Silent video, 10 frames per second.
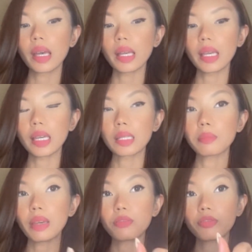and
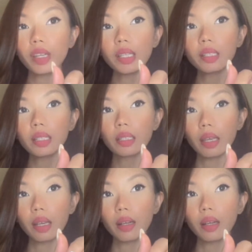my friend
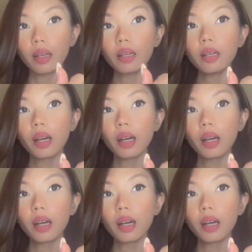Clara,